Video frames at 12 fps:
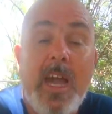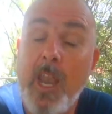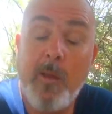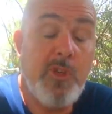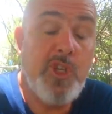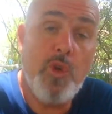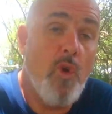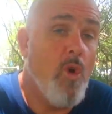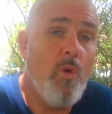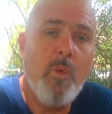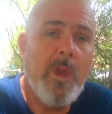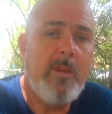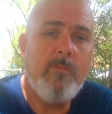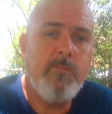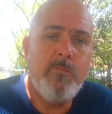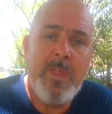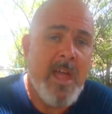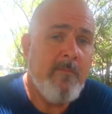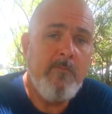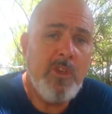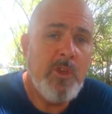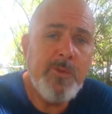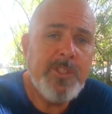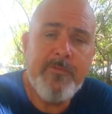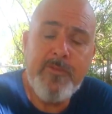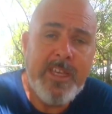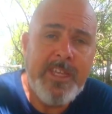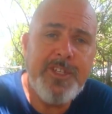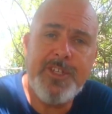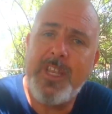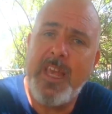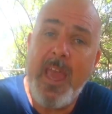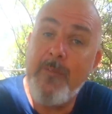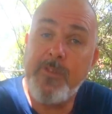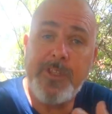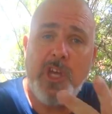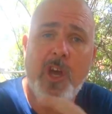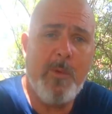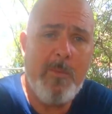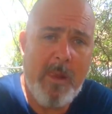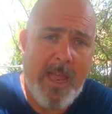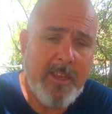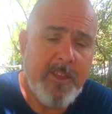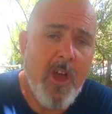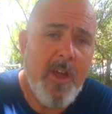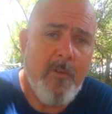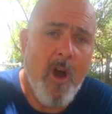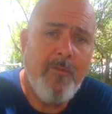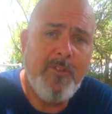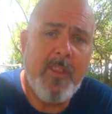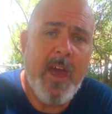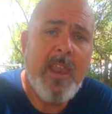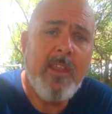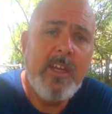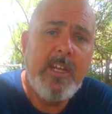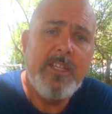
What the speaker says: And I'm sure we then used it religiously every time we planned a dive after that